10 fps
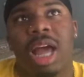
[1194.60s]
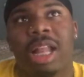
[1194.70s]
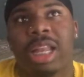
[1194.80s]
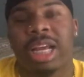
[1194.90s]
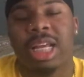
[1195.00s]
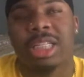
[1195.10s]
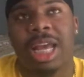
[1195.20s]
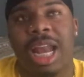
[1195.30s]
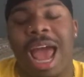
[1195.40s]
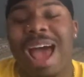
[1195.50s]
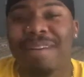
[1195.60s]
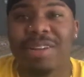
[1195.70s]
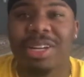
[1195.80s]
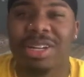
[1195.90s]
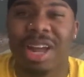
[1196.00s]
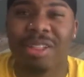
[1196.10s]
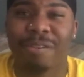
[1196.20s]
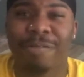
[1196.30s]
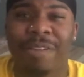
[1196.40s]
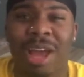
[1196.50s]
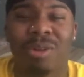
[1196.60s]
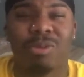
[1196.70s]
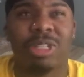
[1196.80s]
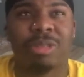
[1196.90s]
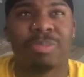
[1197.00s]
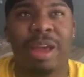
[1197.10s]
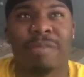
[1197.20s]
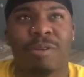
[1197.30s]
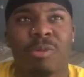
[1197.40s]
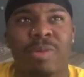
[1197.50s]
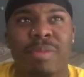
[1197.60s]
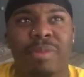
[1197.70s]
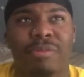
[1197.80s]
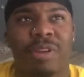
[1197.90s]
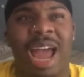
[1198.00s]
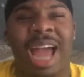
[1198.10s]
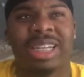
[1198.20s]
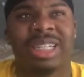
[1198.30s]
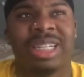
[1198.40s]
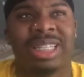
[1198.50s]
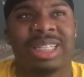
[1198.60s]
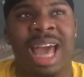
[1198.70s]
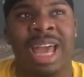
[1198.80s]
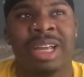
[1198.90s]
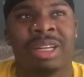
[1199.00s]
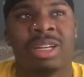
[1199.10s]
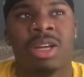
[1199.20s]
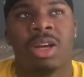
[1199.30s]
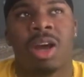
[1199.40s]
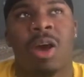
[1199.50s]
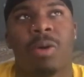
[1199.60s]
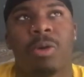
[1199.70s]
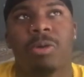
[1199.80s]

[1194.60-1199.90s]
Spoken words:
like I said, I have another found respect for women for actually deciding, oh, who